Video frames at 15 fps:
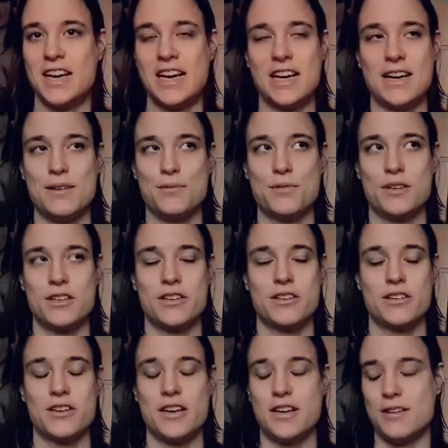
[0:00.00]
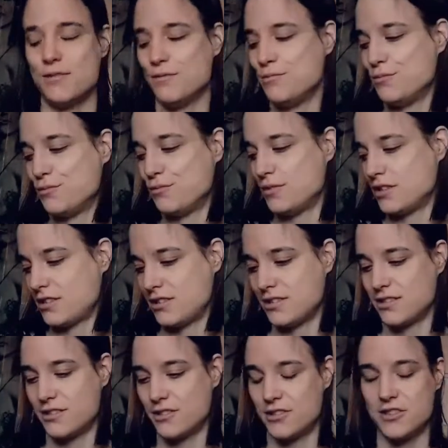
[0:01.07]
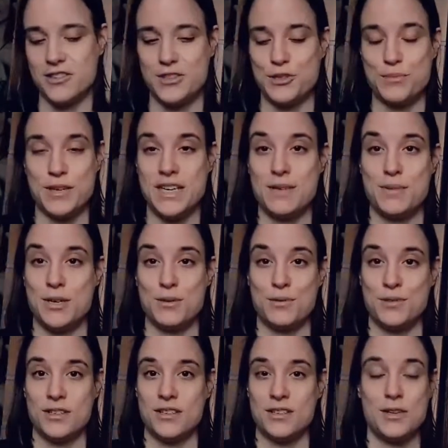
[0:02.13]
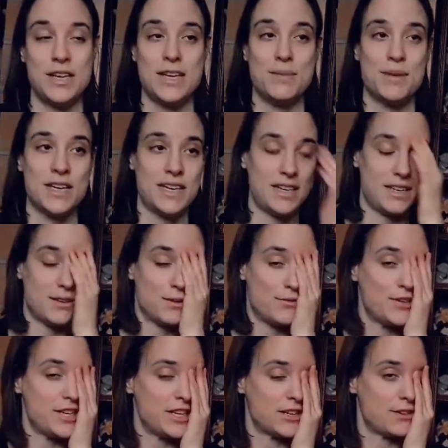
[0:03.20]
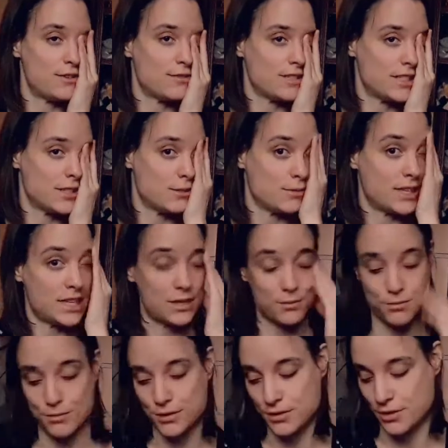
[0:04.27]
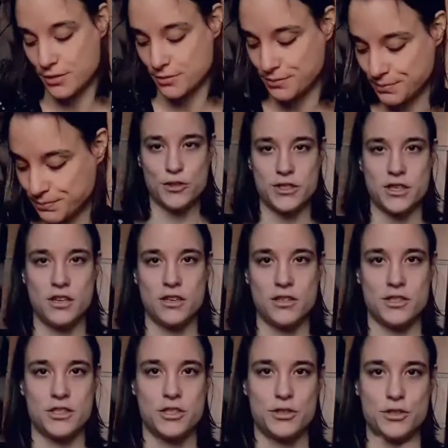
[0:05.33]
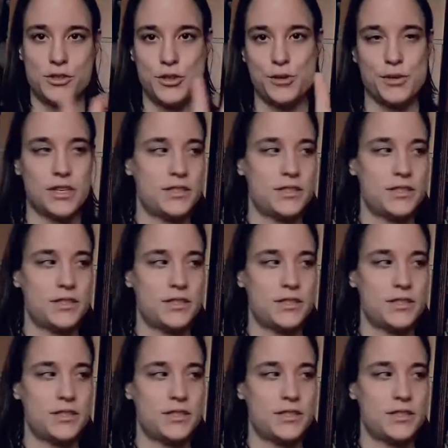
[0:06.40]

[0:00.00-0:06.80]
and I couldn't do my eBay video until now. So on to the last two